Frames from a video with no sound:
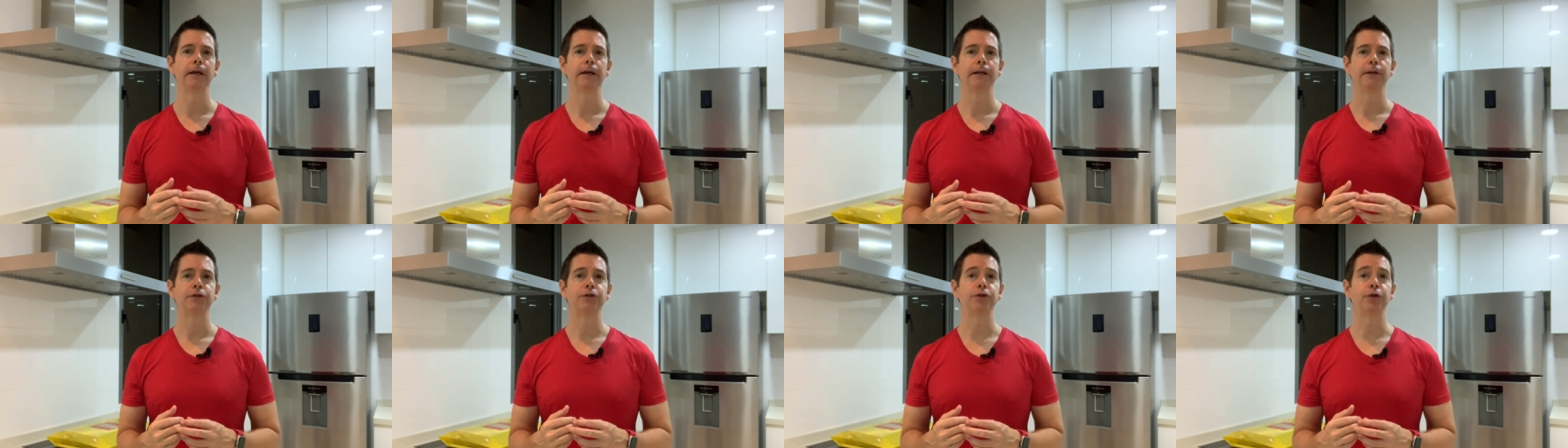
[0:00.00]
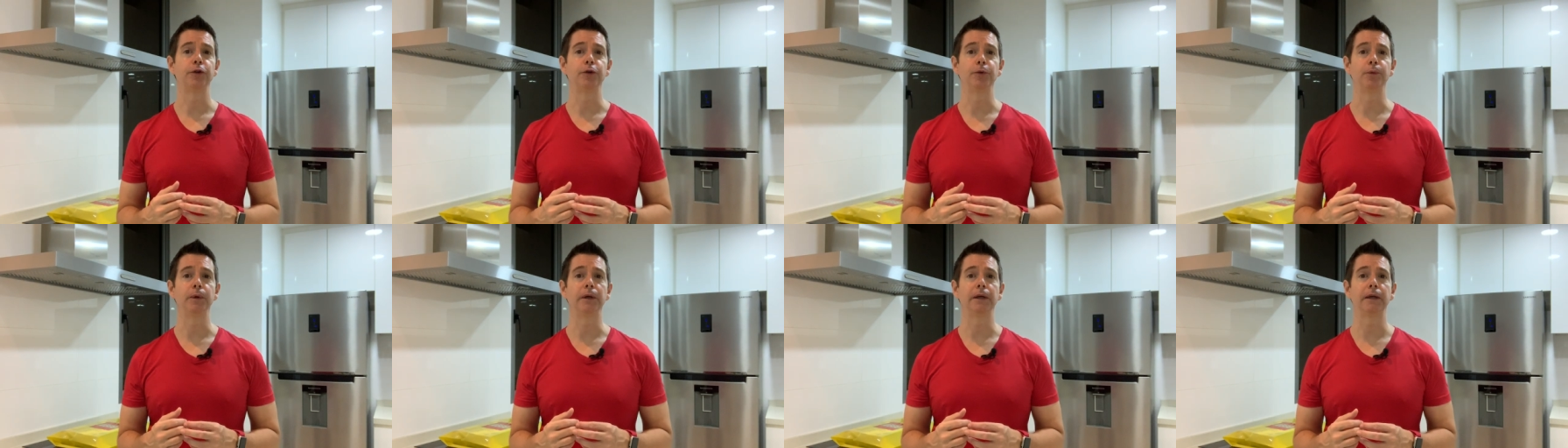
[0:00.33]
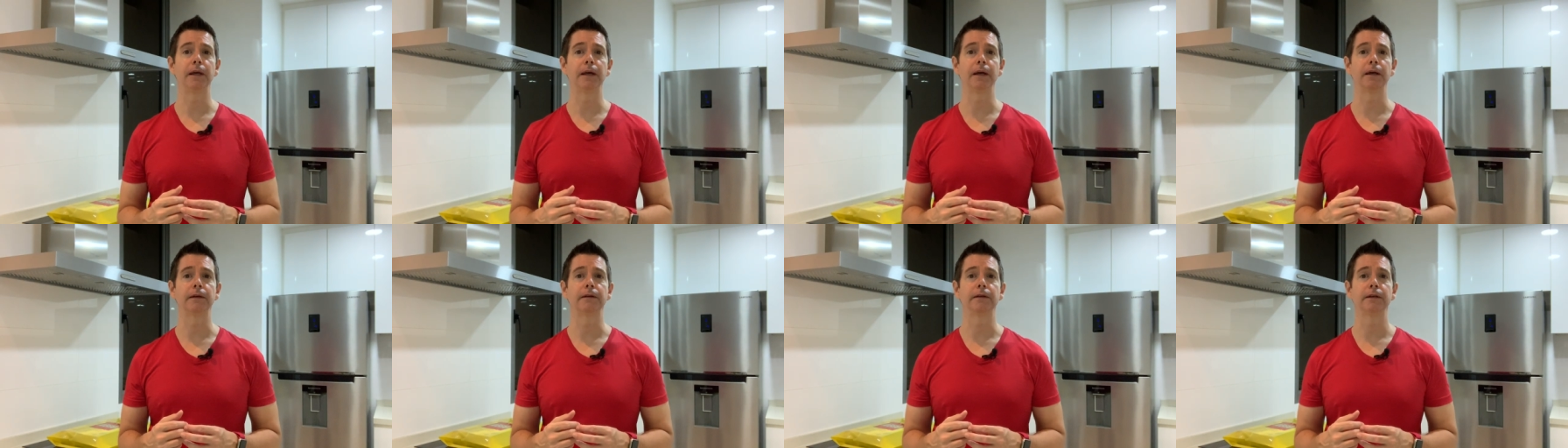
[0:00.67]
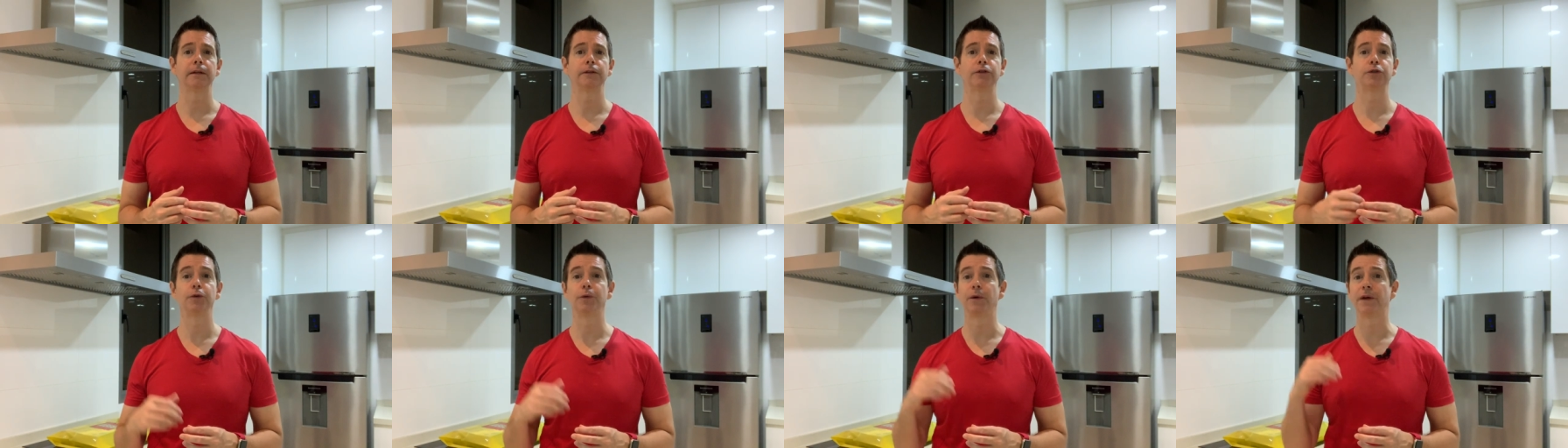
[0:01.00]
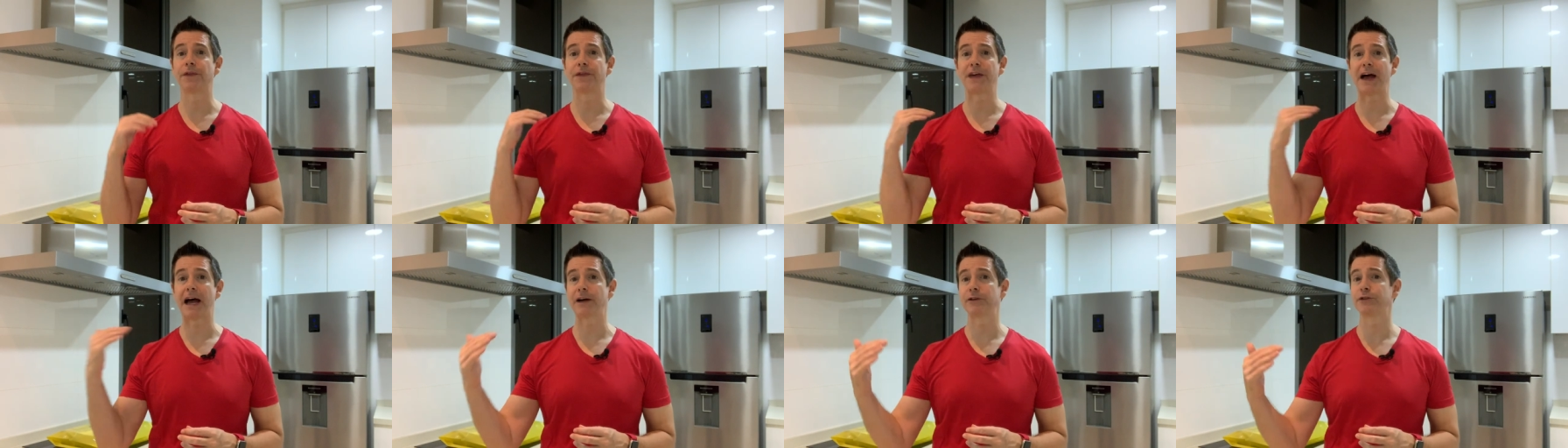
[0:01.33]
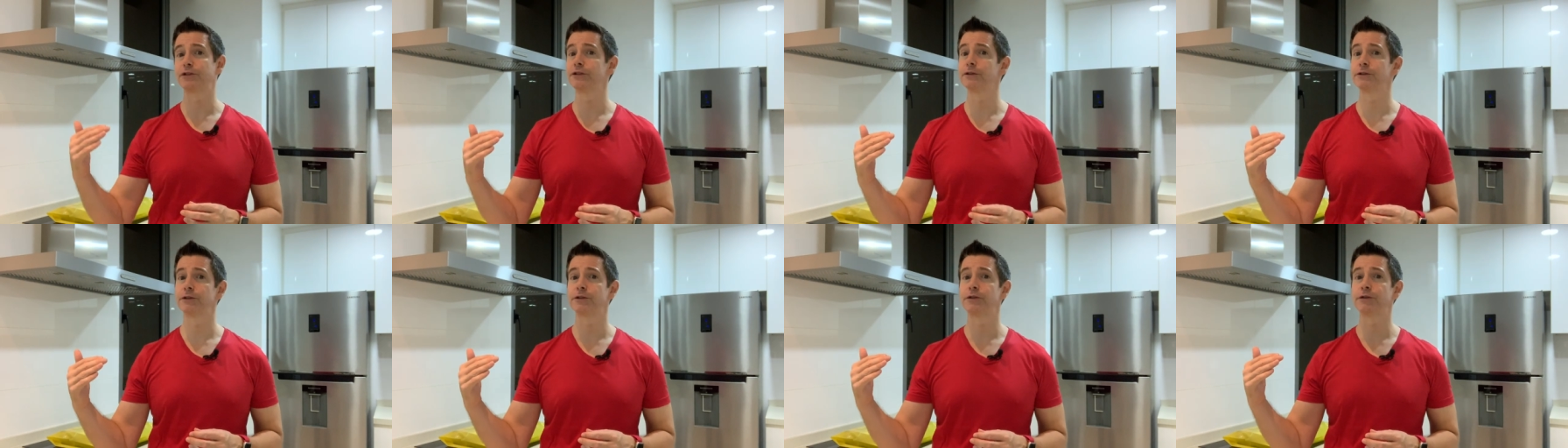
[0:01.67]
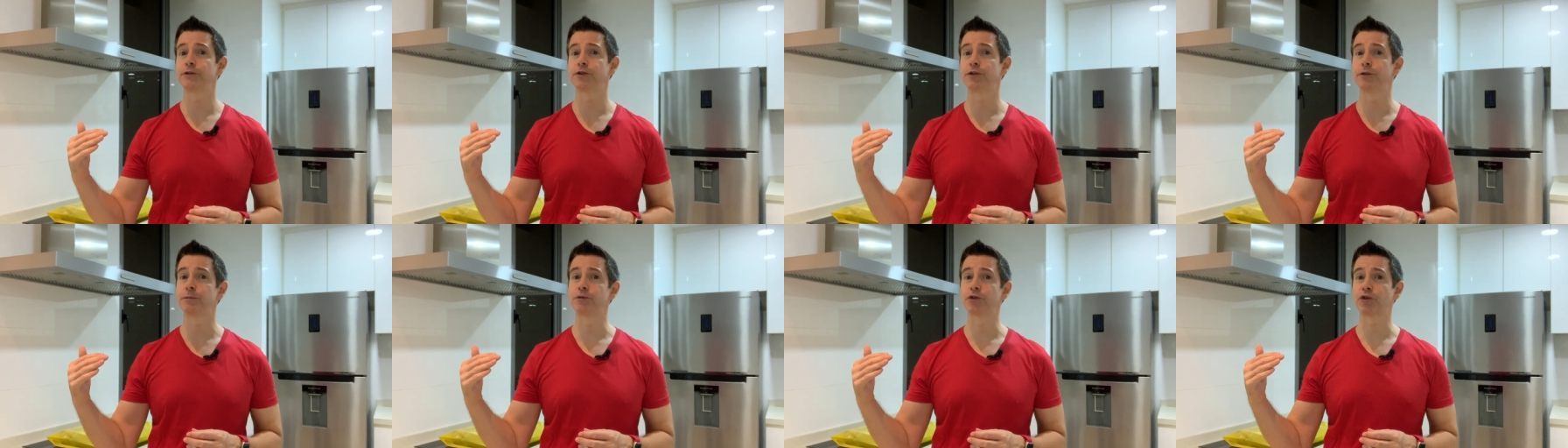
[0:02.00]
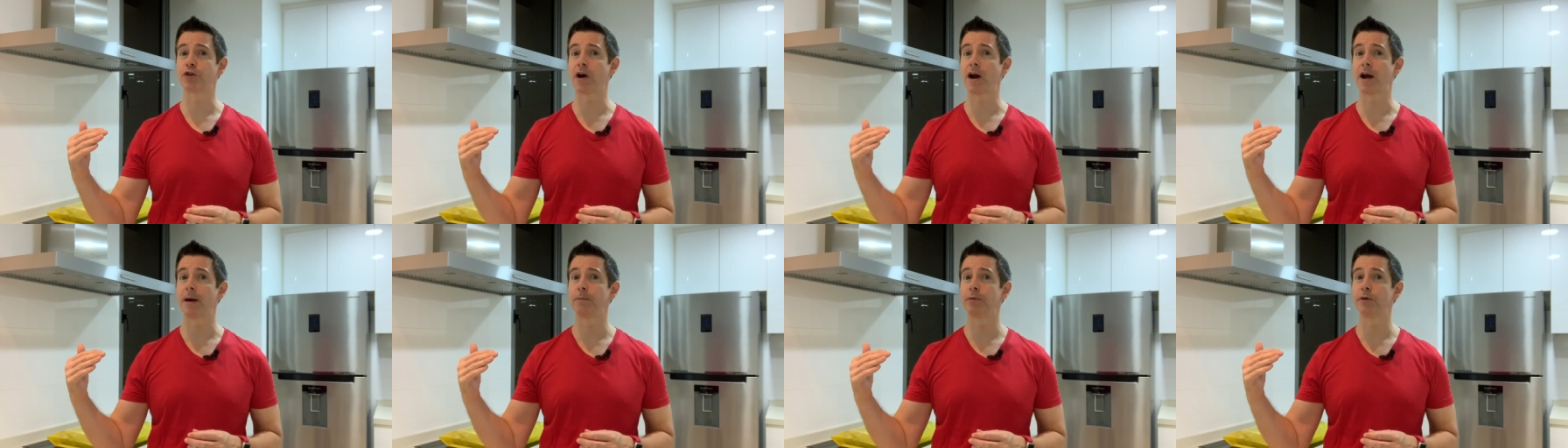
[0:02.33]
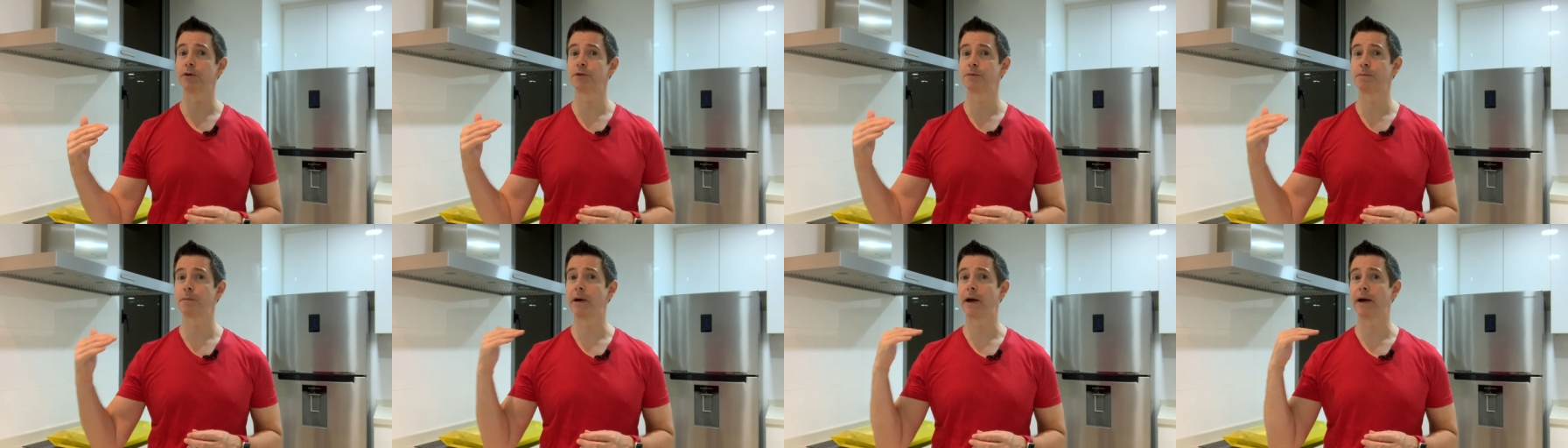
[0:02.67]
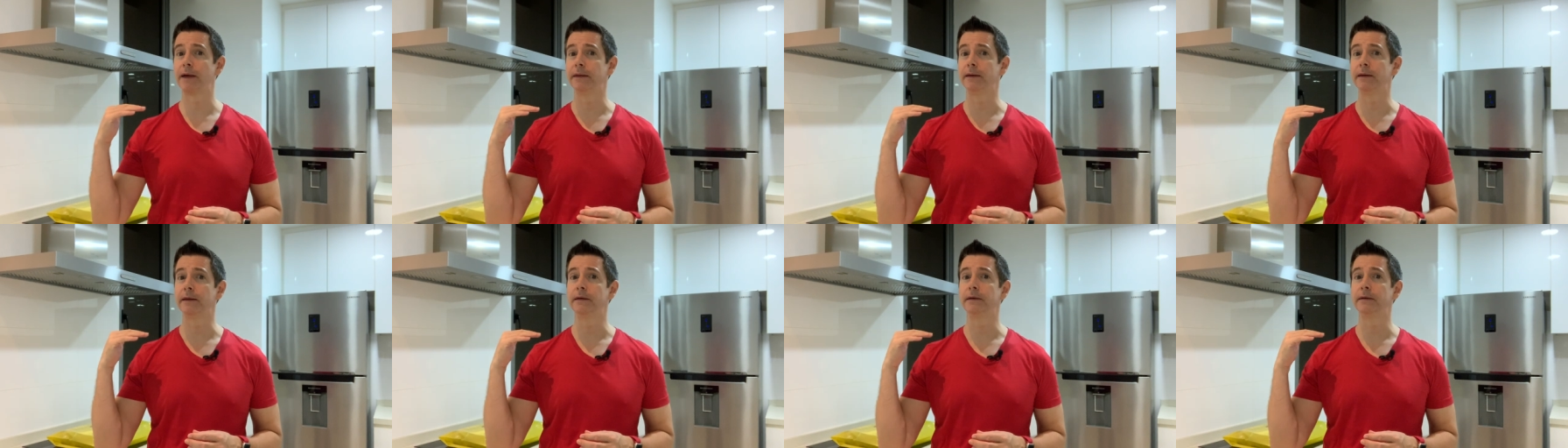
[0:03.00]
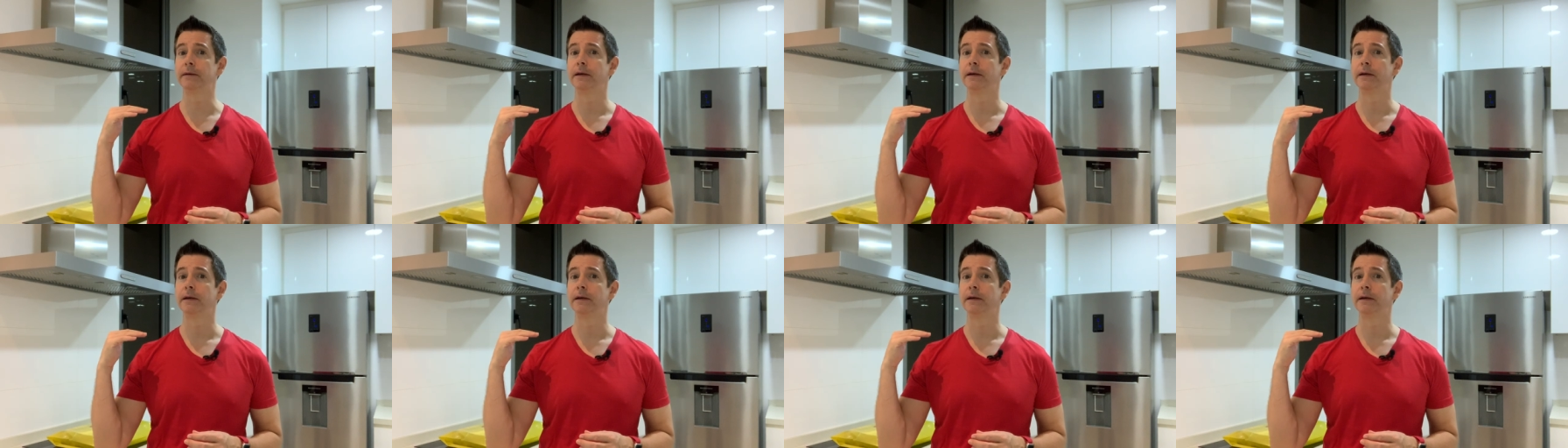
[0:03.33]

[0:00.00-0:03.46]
so that we get to a thousand subscribers by the